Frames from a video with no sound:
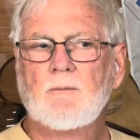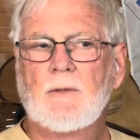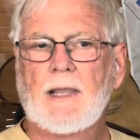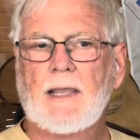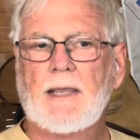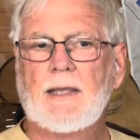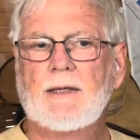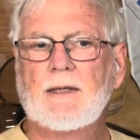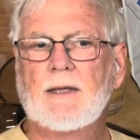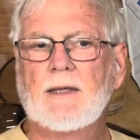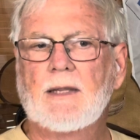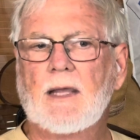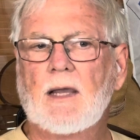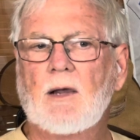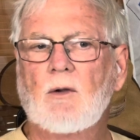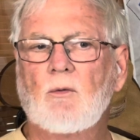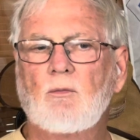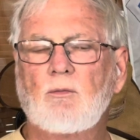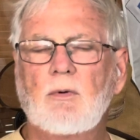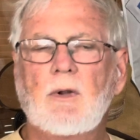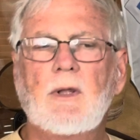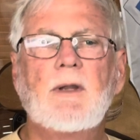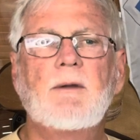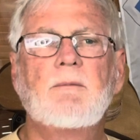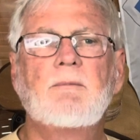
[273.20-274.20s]
And a
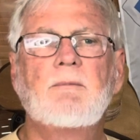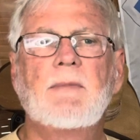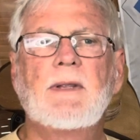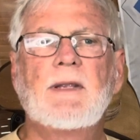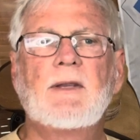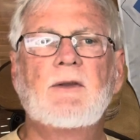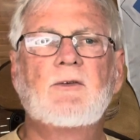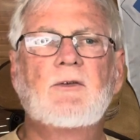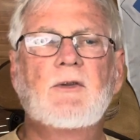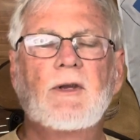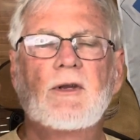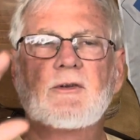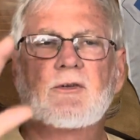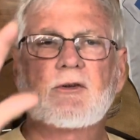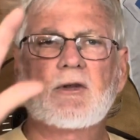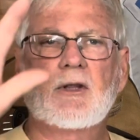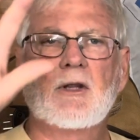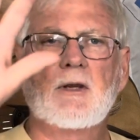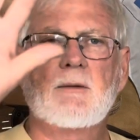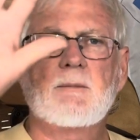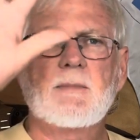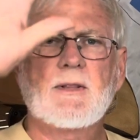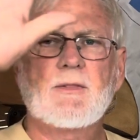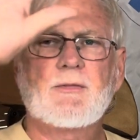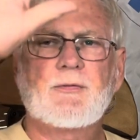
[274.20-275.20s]
run means that it's
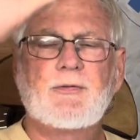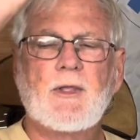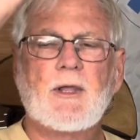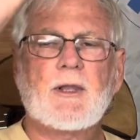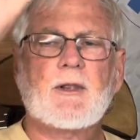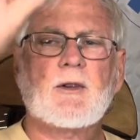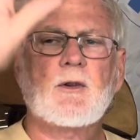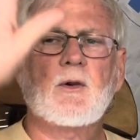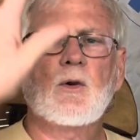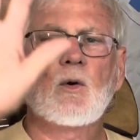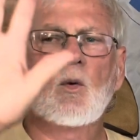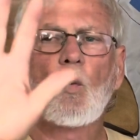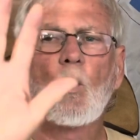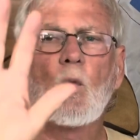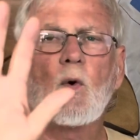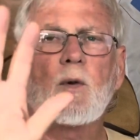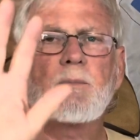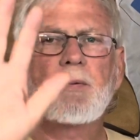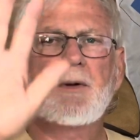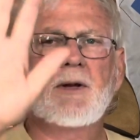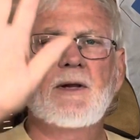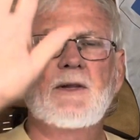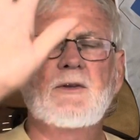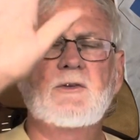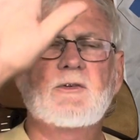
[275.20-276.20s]
going to be thicker in one
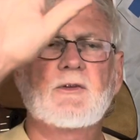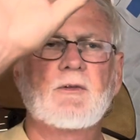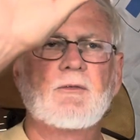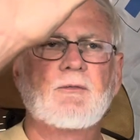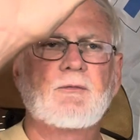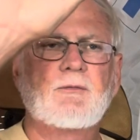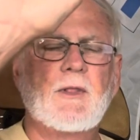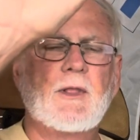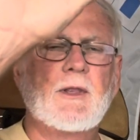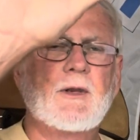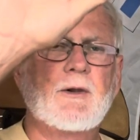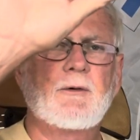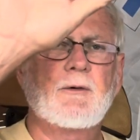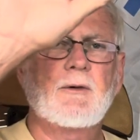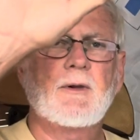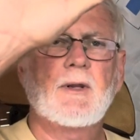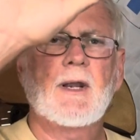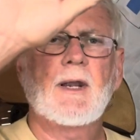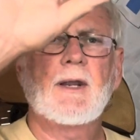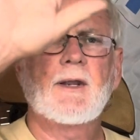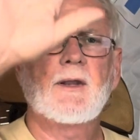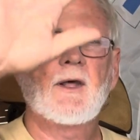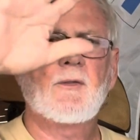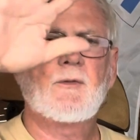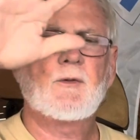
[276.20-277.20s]
place and thinner in
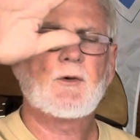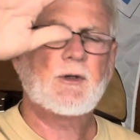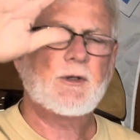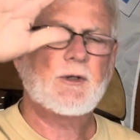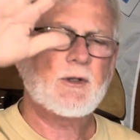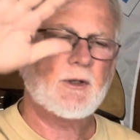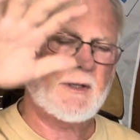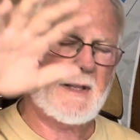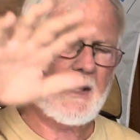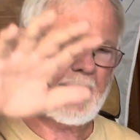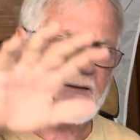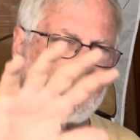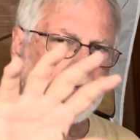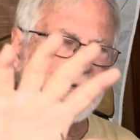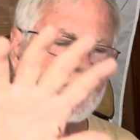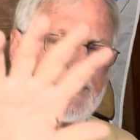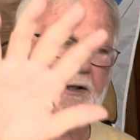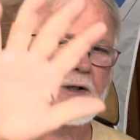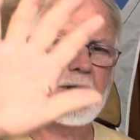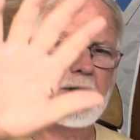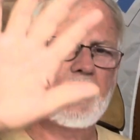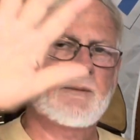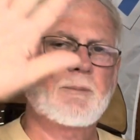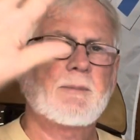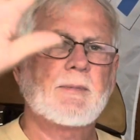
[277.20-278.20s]
another. You'll have a
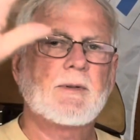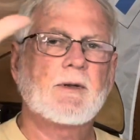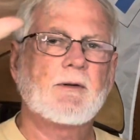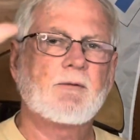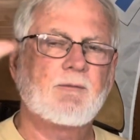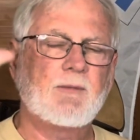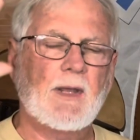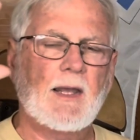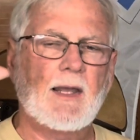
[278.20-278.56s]
dip and a